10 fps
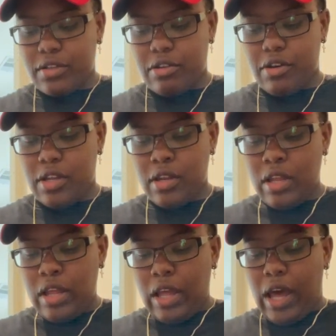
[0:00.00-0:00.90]
to it.
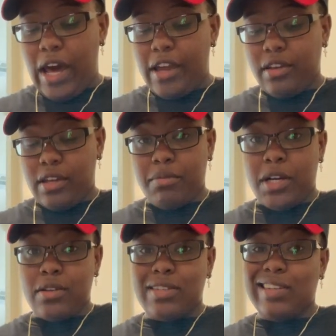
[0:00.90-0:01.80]
I am
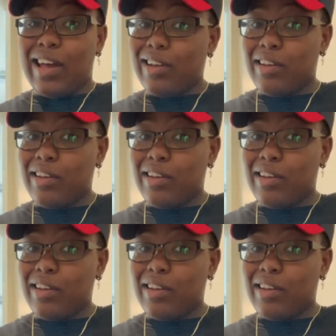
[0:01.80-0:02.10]
honestly not